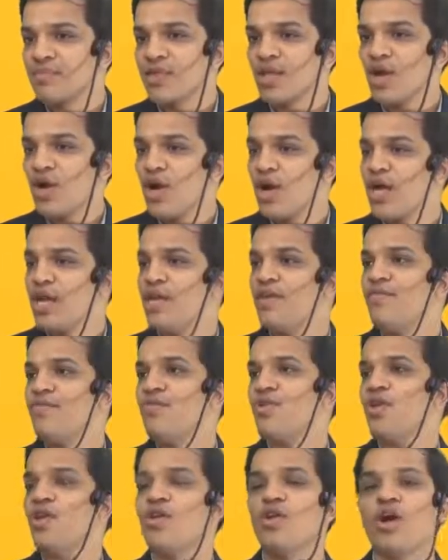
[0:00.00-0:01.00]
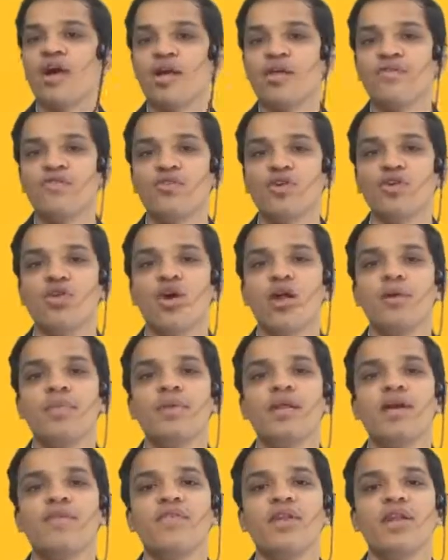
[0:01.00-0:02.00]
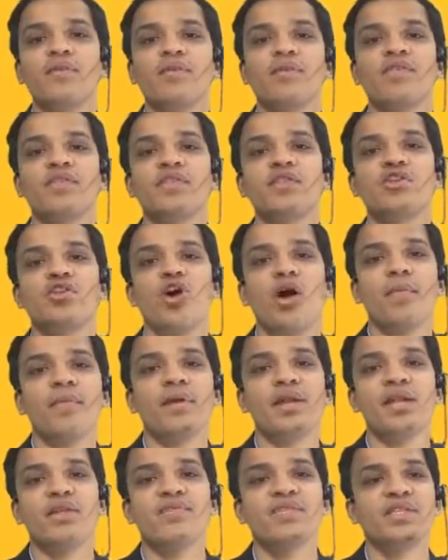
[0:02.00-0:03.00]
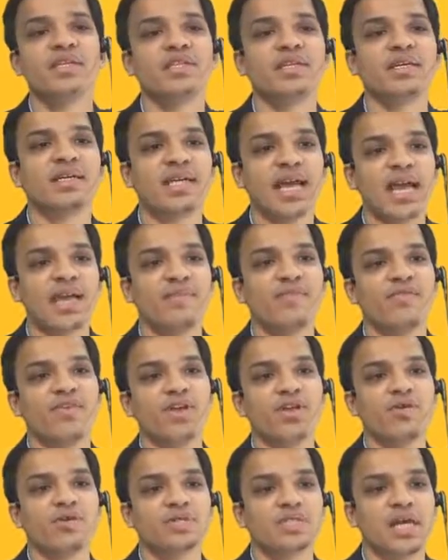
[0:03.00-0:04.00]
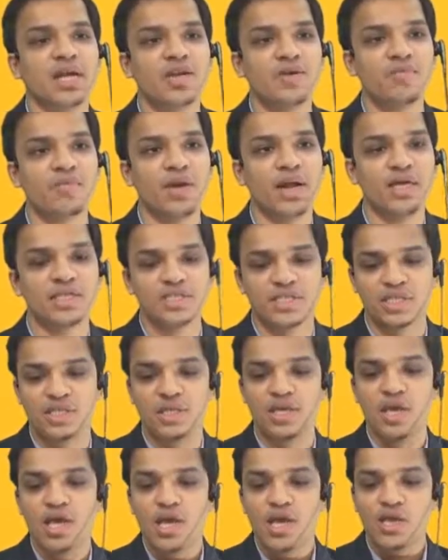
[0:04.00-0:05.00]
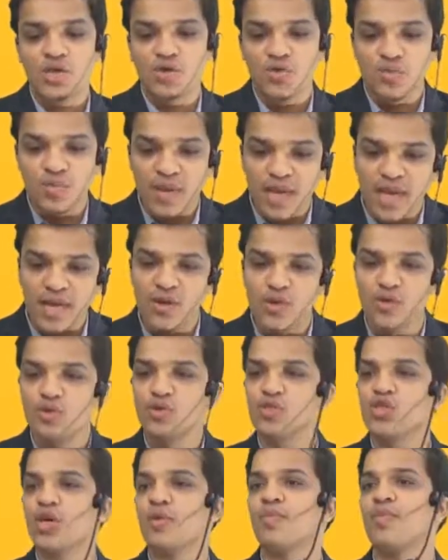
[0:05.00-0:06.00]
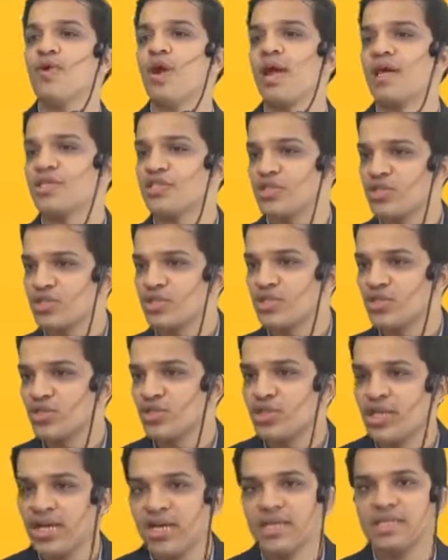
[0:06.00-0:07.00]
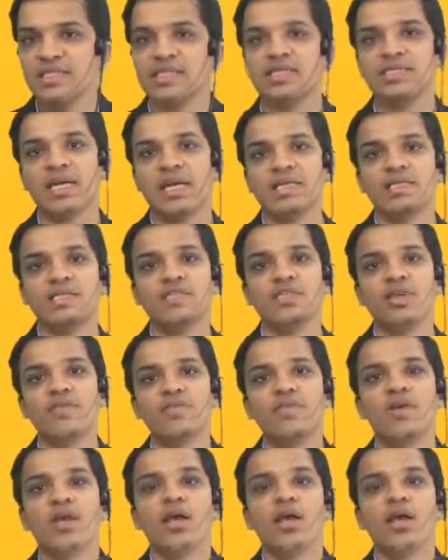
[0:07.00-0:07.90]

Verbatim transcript: or if you have not been available with the raw material within the time when you start a production, you may lose your production. So there is a chances of